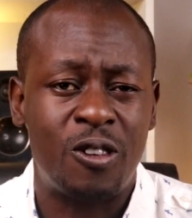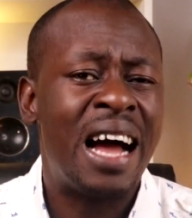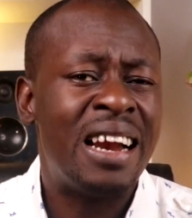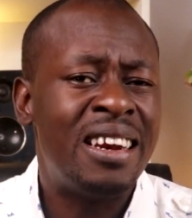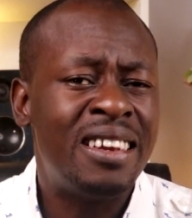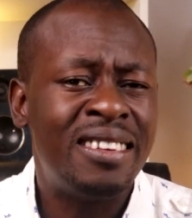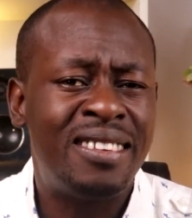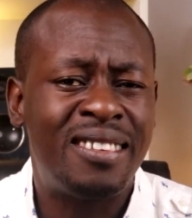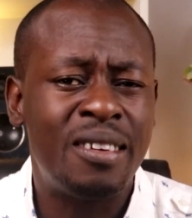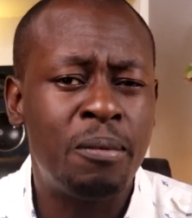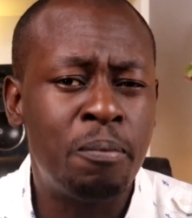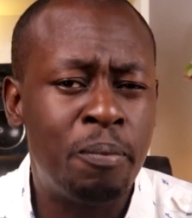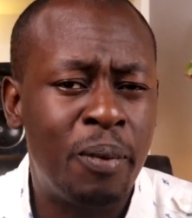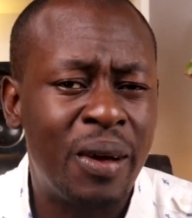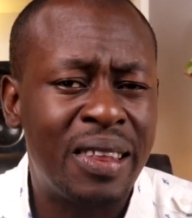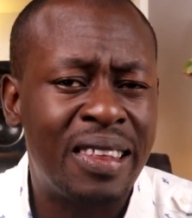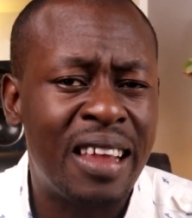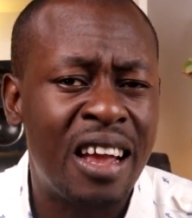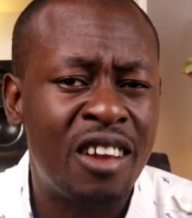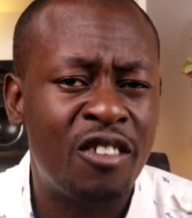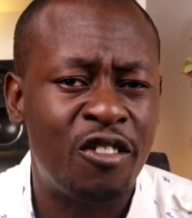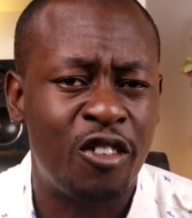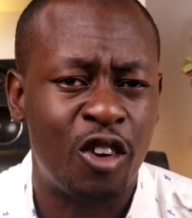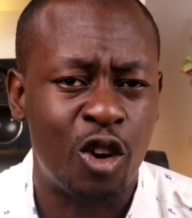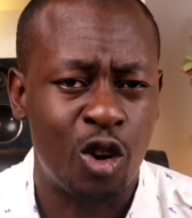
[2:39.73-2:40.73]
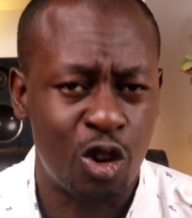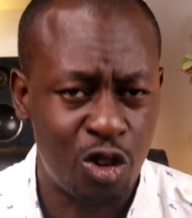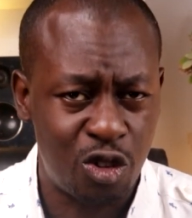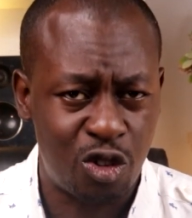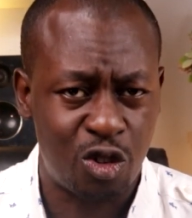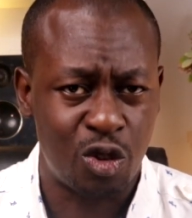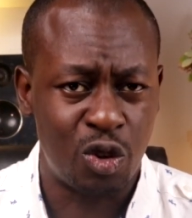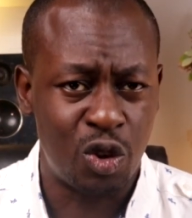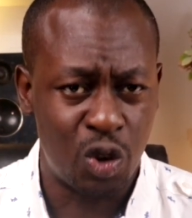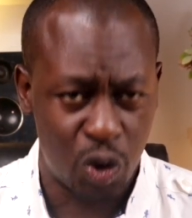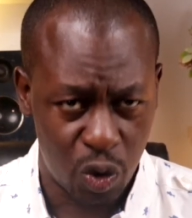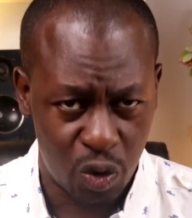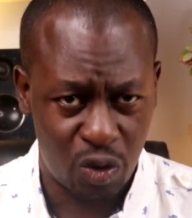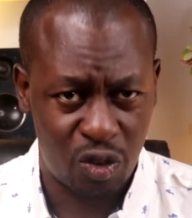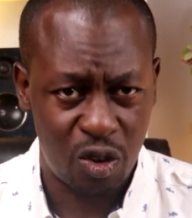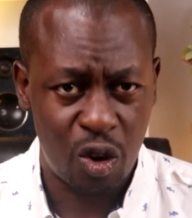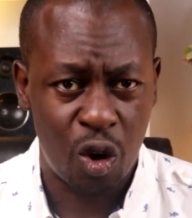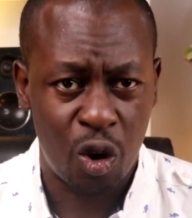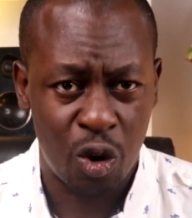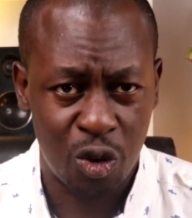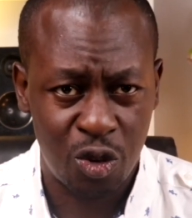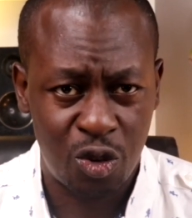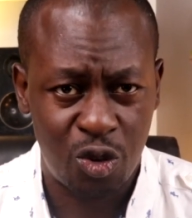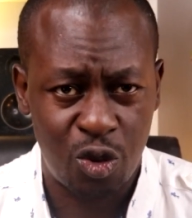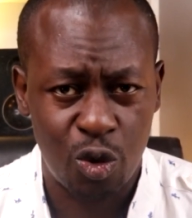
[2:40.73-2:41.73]
And it's important for us to note
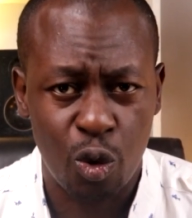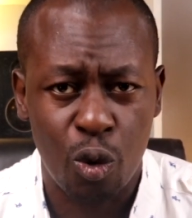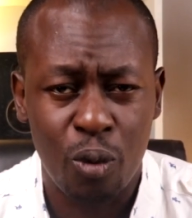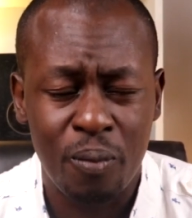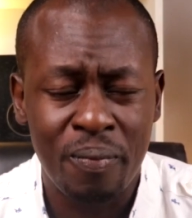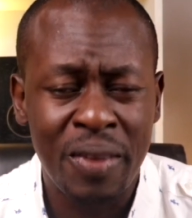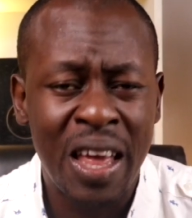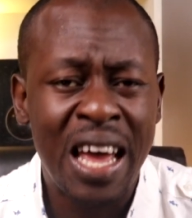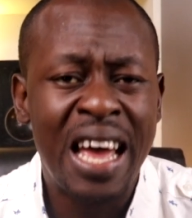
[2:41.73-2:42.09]
also,